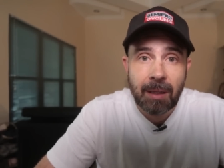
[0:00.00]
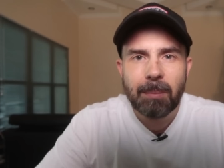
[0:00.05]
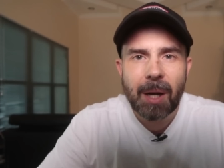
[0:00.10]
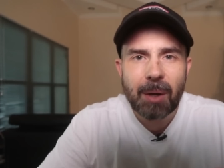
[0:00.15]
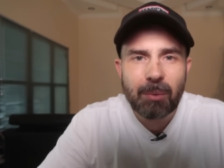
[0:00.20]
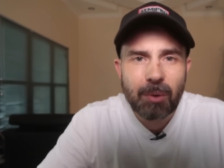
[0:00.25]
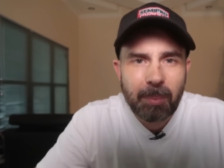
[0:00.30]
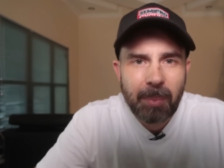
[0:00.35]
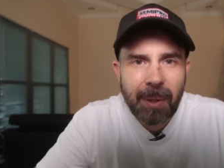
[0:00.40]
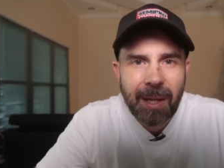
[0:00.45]
By
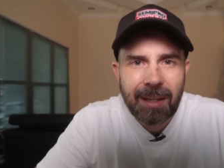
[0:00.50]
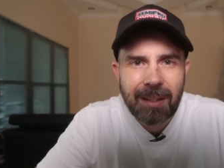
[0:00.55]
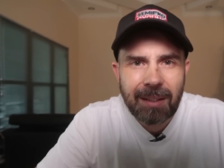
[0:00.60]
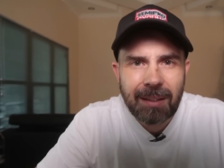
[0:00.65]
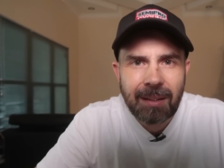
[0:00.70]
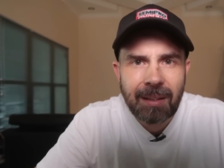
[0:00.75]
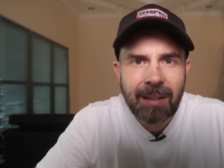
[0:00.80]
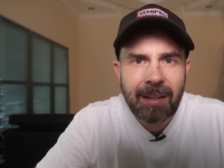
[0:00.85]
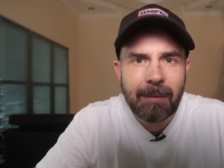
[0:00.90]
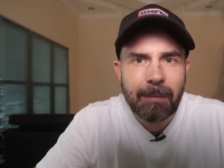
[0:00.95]

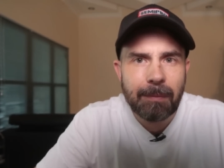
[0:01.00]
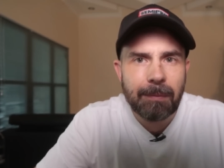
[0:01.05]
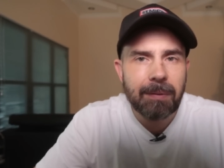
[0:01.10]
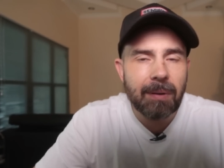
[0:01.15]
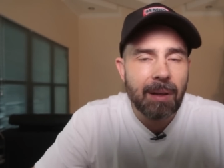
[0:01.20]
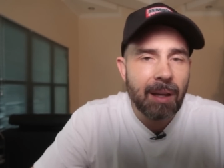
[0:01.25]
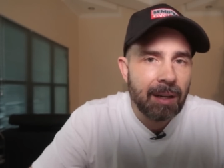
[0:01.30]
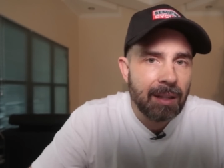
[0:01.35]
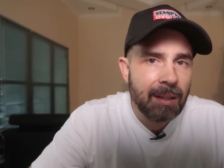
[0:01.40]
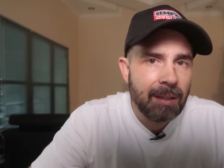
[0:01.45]
repeatedly
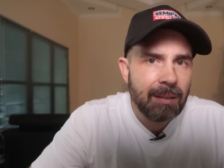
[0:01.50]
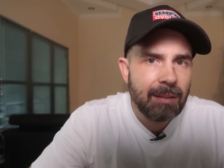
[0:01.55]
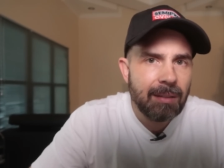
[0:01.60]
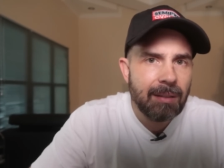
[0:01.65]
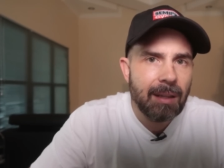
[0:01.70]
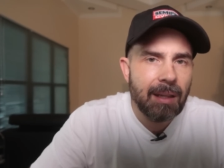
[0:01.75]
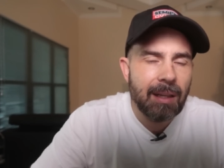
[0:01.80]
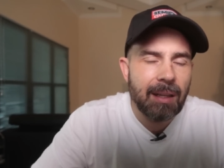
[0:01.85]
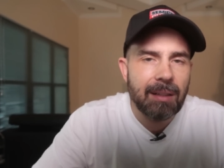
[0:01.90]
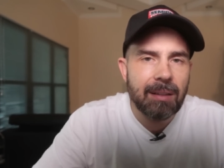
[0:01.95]

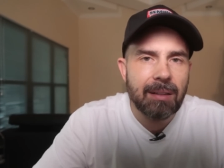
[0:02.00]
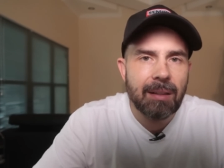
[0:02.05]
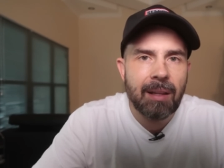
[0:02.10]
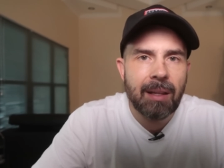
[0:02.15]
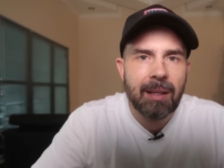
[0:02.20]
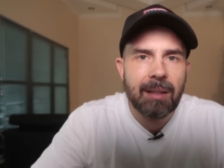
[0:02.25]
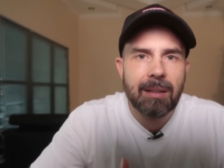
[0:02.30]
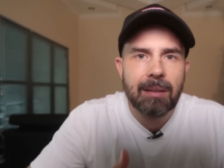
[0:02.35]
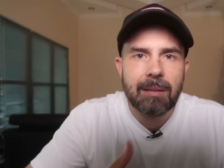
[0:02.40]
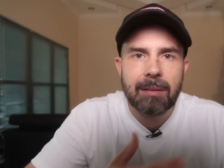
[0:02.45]
flooding and
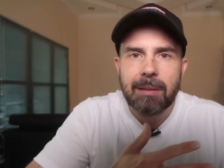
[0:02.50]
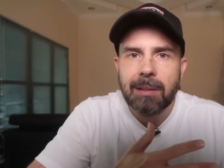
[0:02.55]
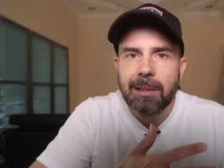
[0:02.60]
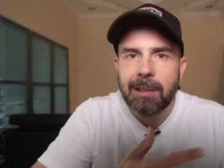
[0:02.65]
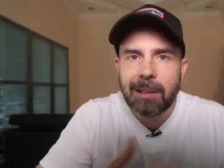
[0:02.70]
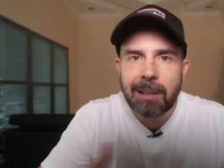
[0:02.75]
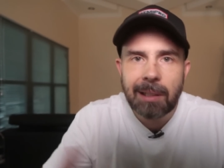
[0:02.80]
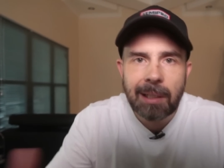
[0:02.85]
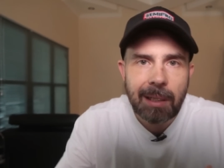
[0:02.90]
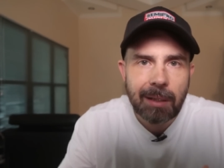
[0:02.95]
then
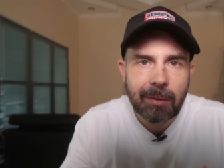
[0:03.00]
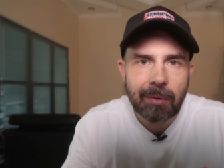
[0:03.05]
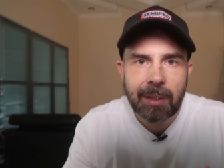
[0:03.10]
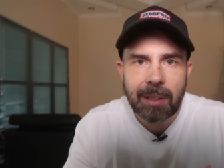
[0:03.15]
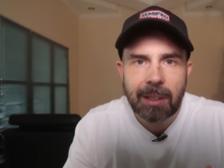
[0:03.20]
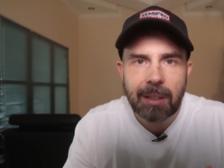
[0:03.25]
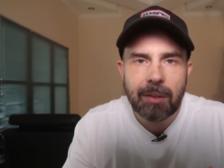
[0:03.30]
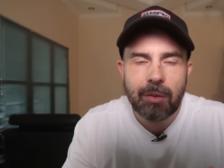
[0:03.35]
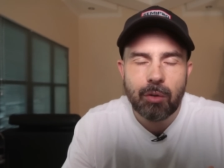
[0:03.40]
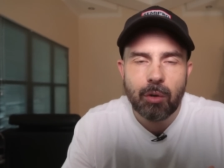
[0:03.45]

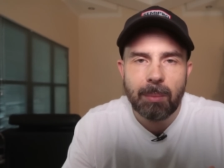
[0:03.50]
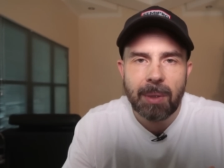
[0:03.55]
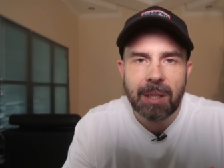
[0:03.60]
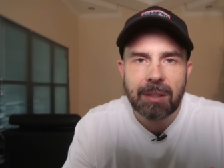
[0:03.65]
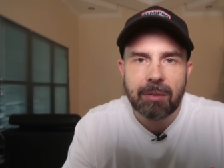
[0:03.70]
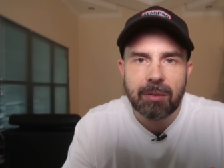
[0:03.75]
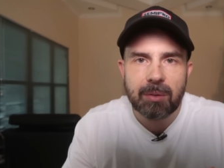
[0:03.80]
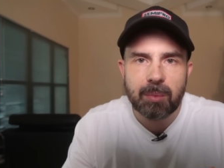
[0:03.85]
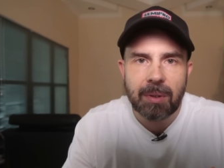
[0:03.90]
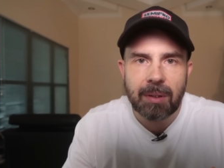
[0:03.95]
clearing your
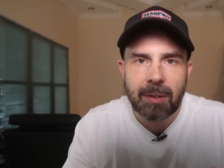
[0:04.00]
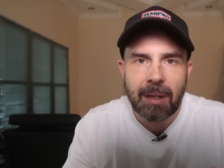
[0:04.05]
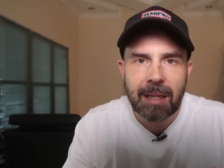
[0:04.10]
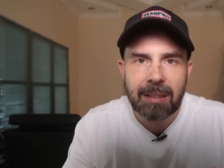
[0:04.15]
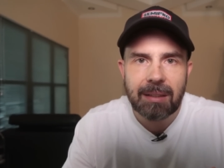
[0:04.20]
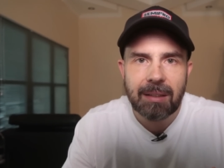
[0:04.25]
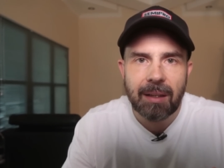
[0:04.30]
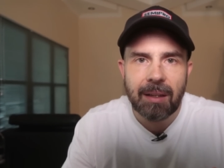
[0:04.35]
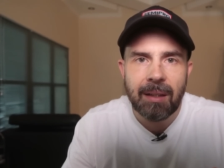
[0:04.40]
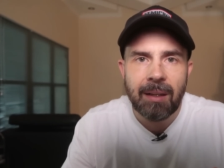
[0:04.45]
muscles with
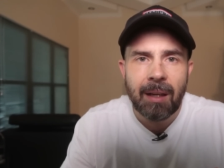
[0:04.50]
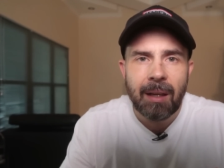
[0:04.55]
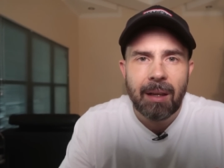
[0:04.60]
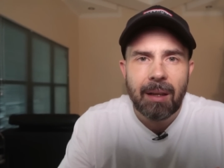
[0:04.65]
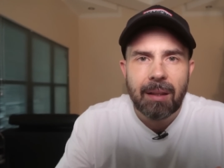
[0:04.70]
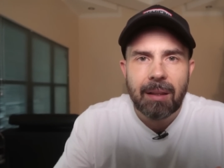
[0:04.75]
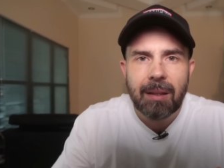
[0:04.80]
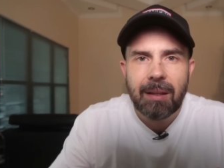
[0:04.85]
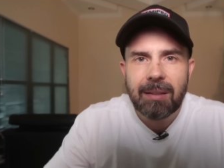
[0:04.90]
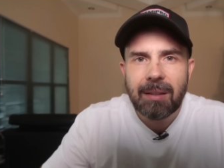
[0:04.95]
lactate,
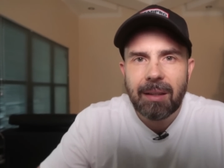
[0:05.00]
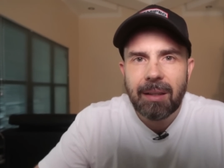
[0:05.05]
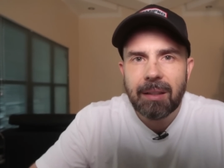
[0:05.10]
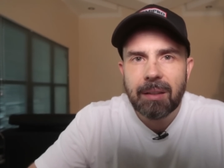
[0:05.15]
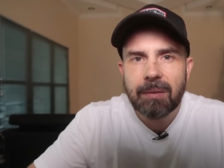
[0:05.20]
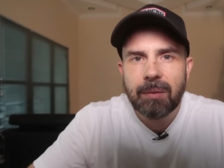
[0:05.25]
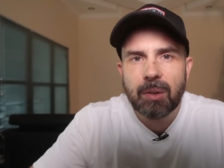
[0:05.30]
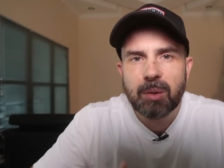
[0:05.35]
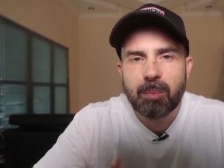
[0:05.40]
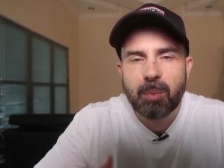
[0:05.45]
these
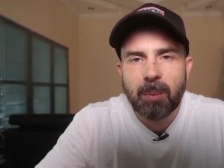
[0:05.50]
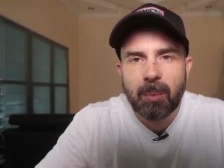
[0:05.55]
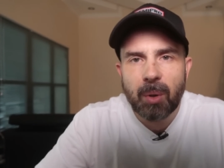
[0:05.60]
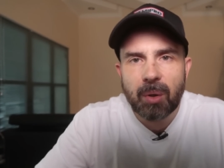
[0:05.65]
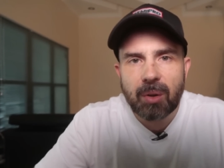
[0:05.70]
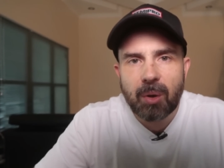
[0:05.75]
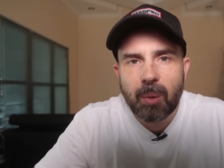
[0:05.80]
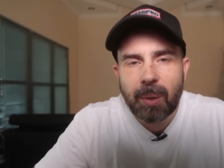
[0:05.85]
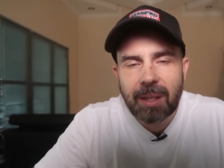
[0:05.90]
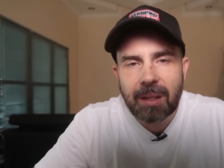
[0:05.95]
intervals
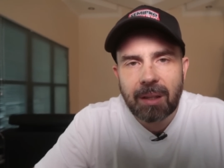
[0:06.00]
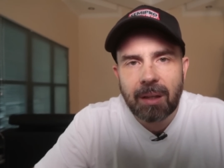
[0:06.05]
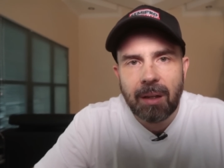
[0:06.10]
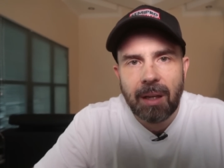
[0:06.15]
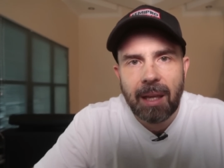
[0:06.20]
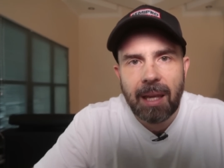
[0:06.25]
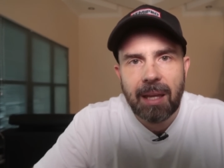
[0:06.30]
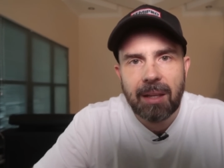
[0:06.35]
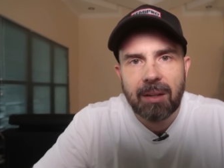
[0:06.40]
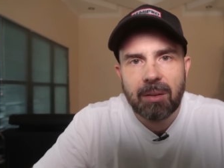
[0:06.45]
promote
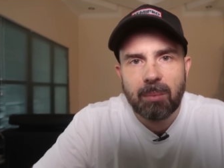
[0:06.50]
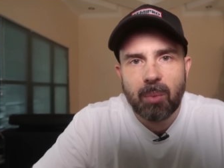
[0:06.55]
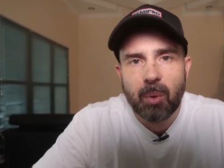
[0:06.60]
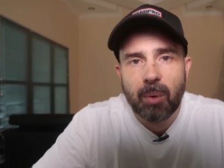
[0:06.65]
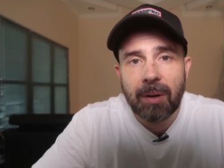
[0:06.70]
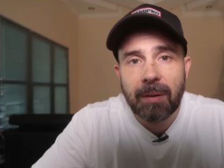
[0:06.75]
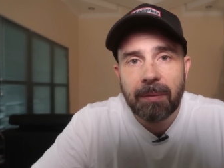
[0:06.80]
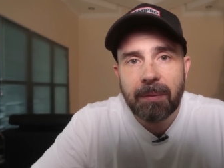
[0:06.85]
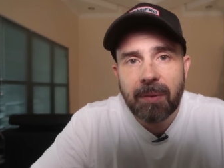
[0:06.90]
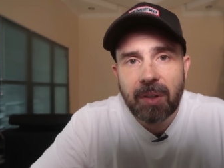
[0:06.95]
quicker and
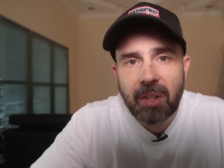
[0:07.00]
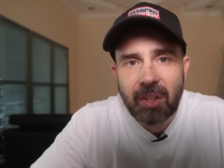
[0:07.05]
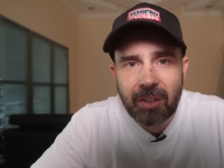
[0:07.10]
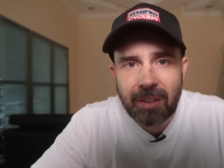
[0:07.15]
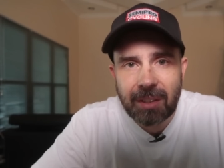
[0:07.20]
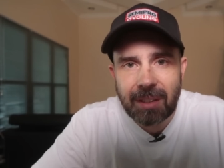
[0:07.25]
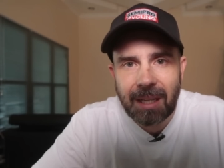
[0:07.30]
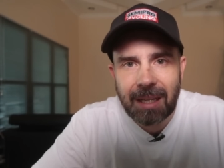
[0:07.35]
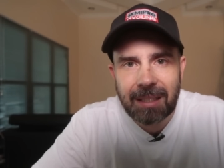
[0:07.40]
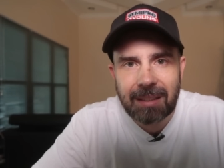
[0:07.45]
more
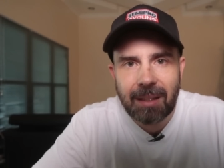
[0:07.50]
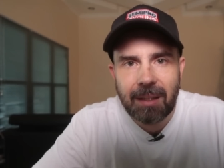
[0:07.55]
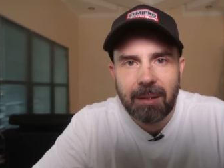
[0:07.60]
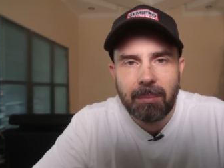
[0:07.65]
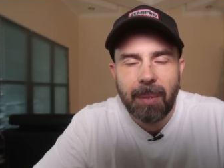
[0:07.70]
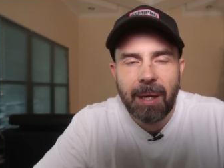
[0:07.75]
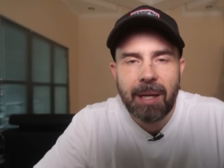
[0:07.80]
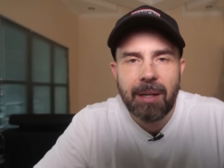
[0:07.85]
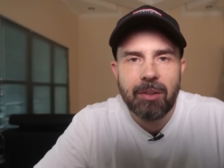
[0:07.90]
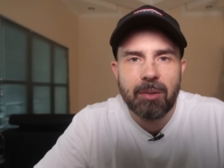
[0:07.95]
efficient lactate
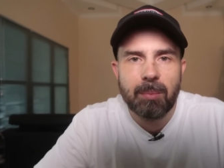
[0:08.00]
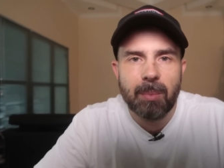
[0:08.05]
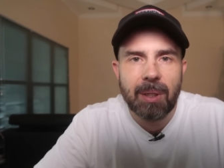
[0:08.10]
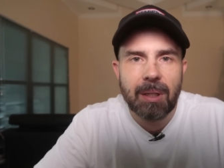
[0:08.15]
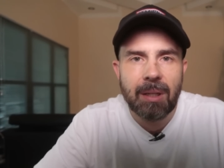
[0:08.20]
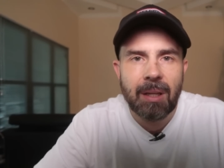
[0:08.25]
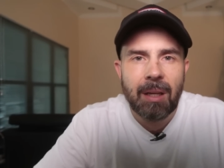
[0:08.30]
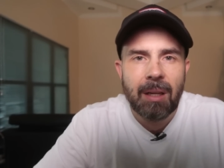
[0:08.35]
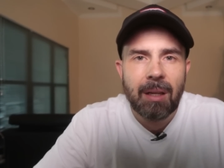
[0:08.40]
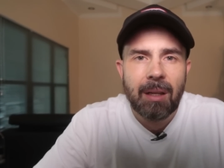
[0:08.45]
management.